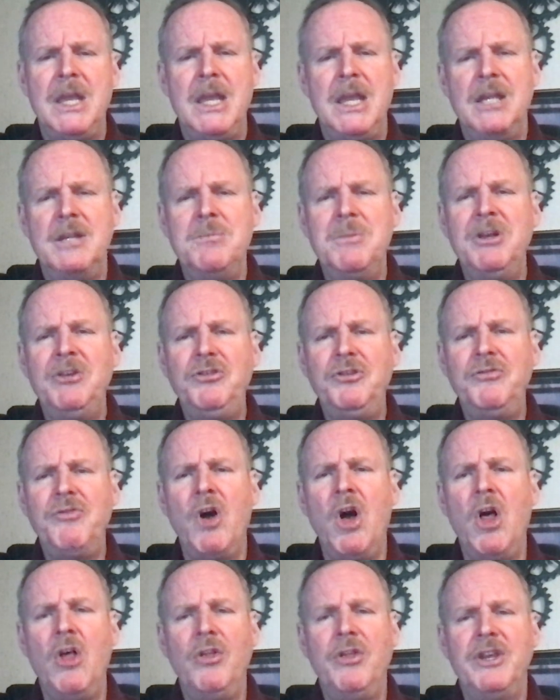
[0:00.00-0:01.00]
In the midst of
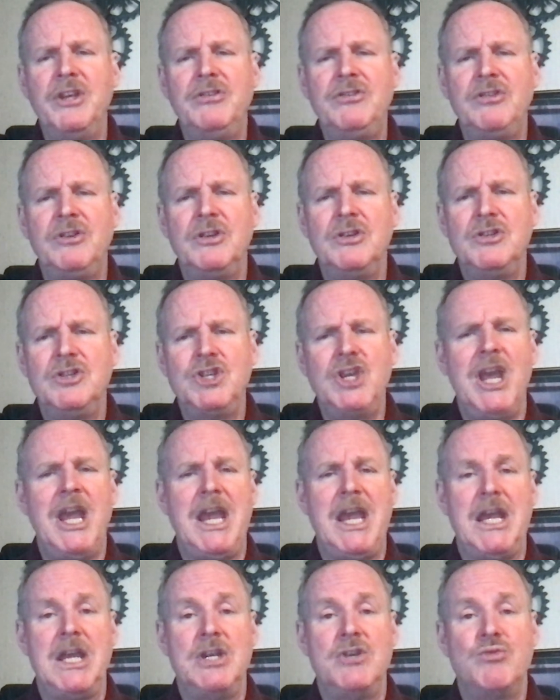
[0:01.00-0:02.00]
all this
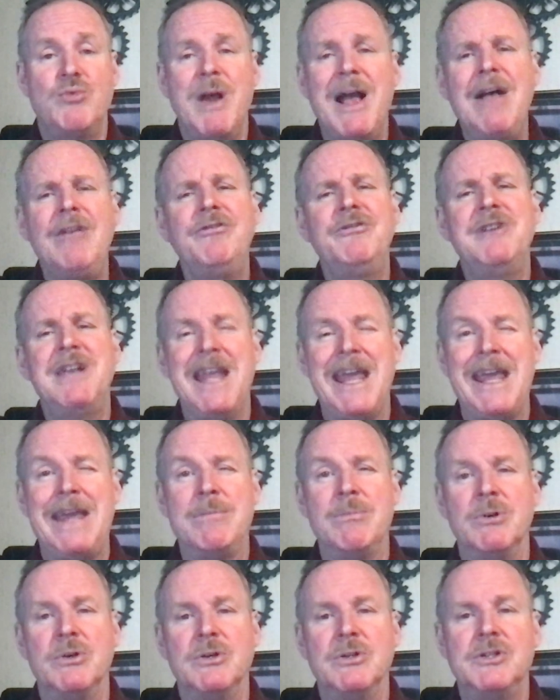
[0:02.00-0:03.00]
change, Ralph
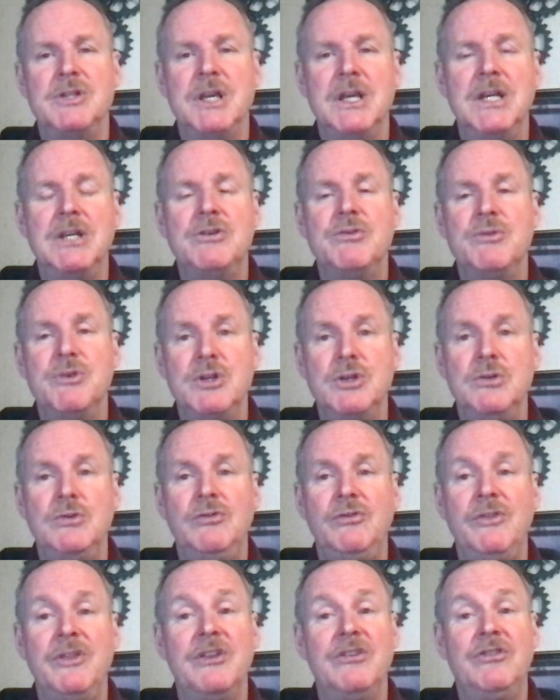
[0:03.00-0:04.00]
Neighbors
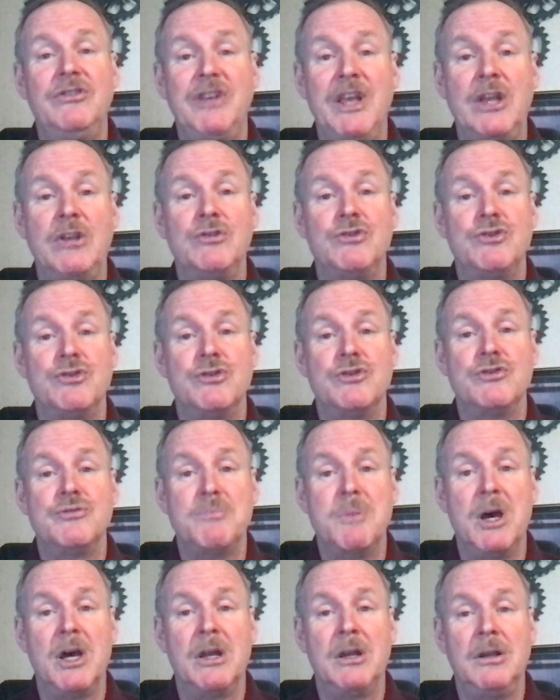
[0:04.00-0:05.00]
introduced the cell church
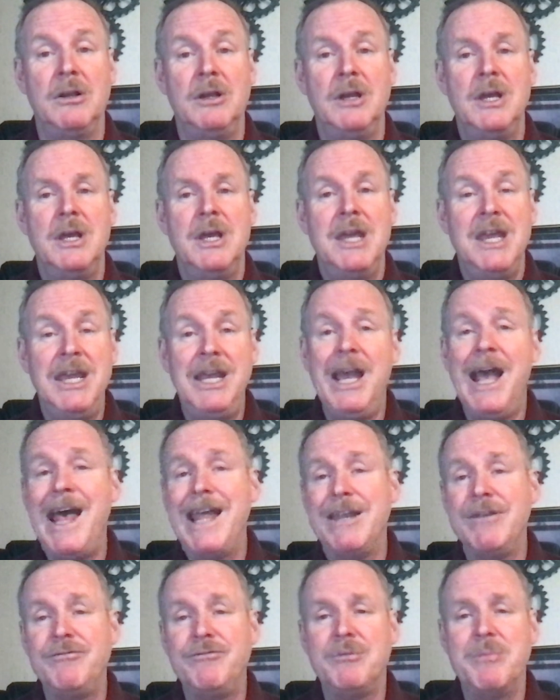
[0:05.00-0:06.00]
model. He
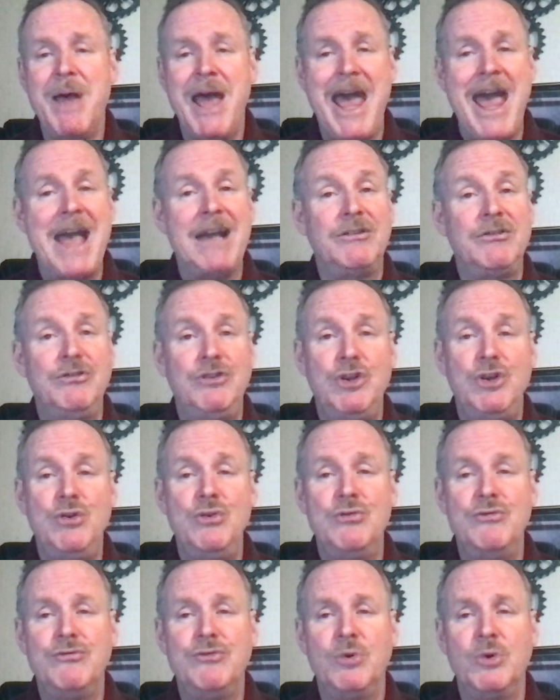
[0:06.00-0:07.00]
got it from Acts
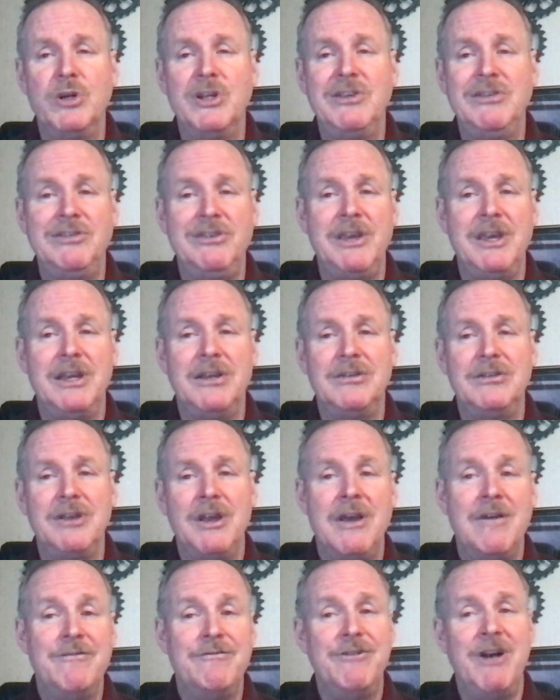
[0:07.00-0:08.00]
2:46,
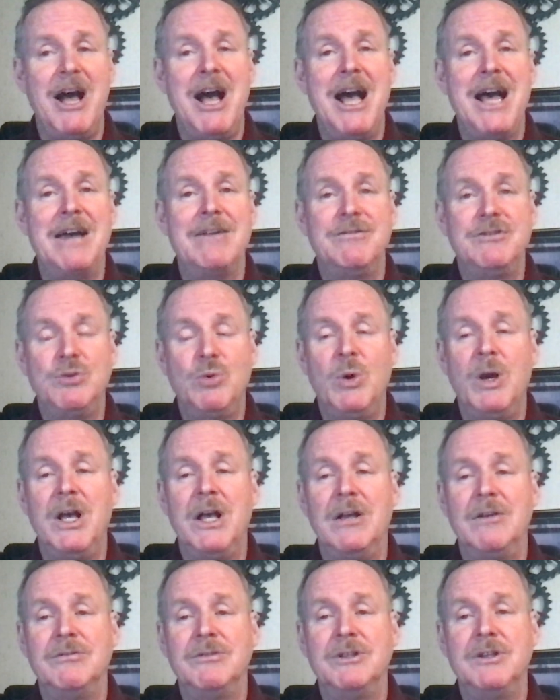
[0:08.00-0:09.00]

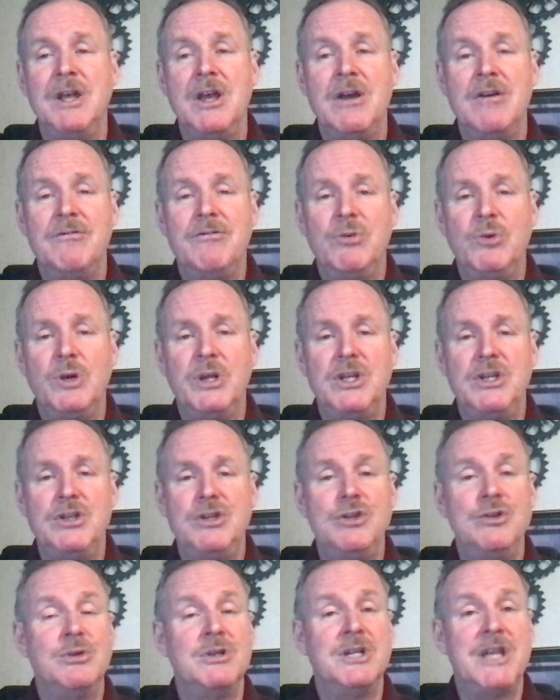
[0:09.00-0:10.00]
5:12, and
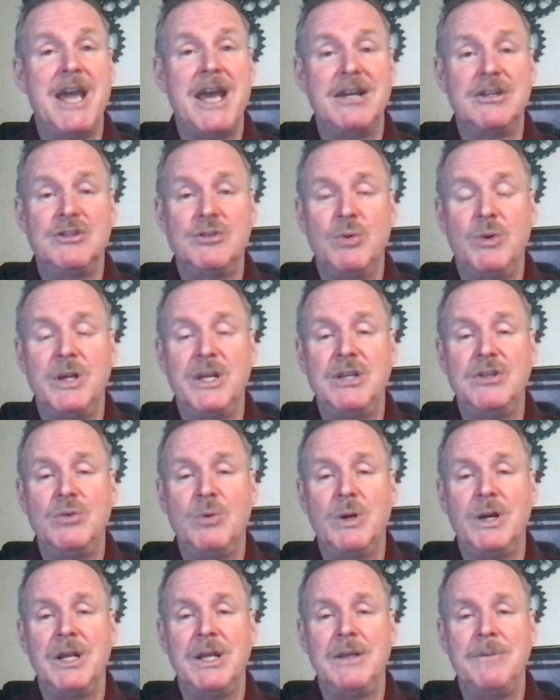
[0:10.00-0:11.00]
42 in Acts
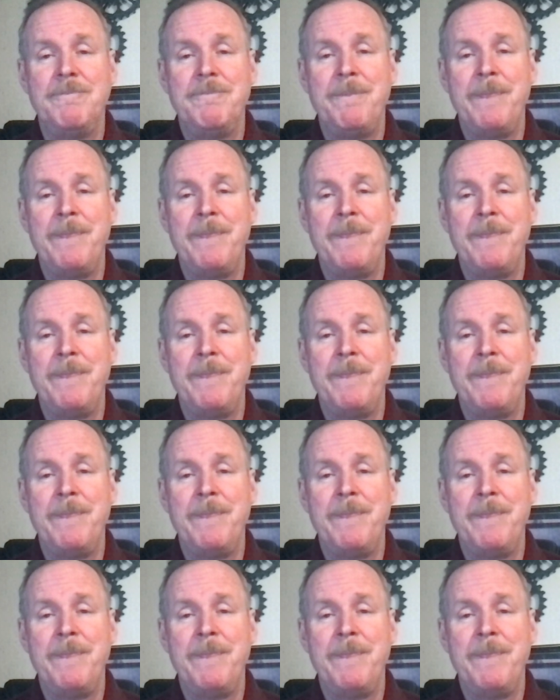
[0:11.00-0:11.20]
20:20.